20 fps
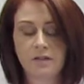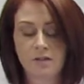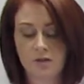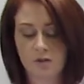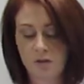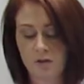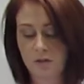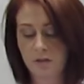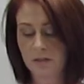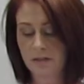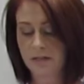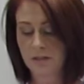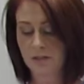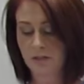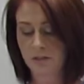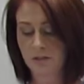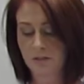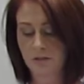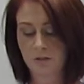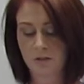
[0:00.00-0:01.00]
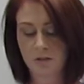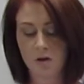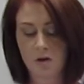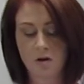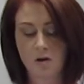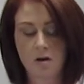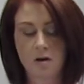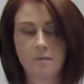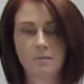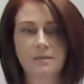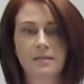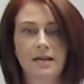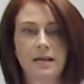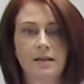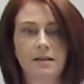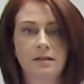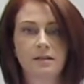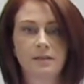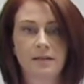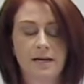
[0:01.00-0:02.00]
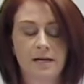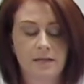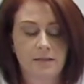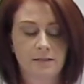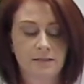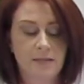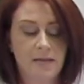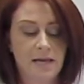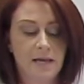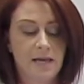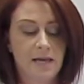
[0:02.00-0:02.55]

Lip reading: circulation to the arms and the legs,